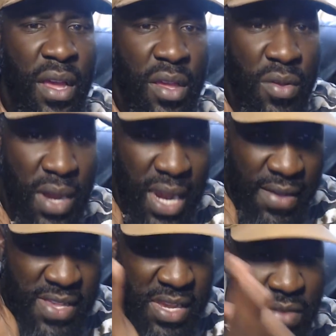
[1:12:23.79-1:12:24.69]
You
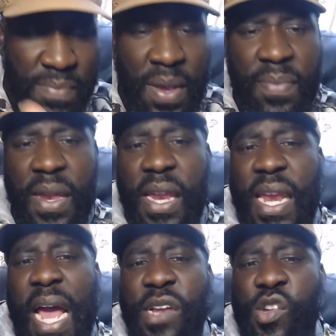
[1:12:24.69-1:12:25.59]
left certain people in the
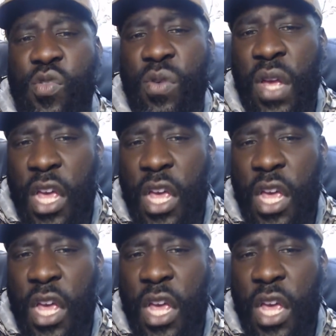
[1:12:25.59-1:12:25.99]
natural.